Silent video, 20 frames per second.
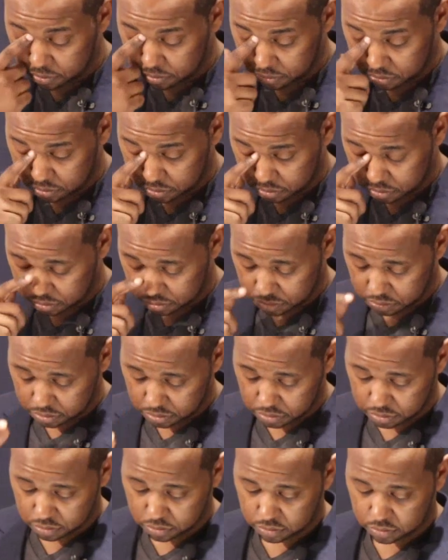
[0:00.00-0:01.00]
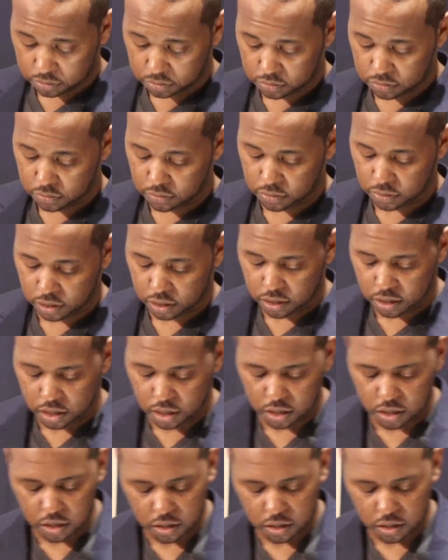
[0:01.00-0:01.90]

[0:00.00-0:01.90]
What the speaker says: (no one is talking)